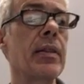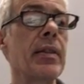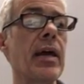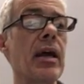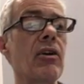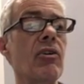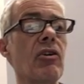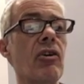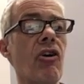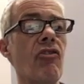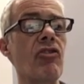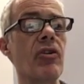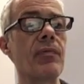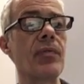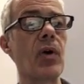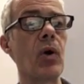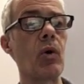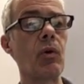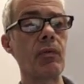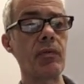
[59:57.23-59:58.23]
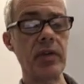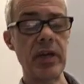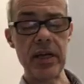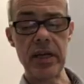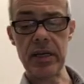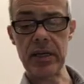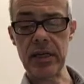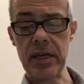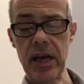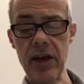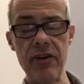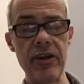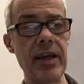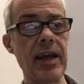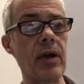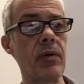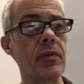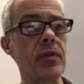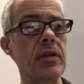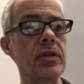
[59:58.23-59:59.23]
that are involved in
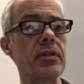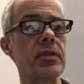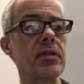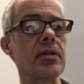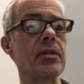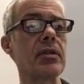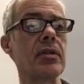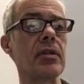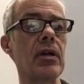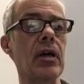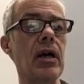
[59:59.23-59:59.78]
carrying out this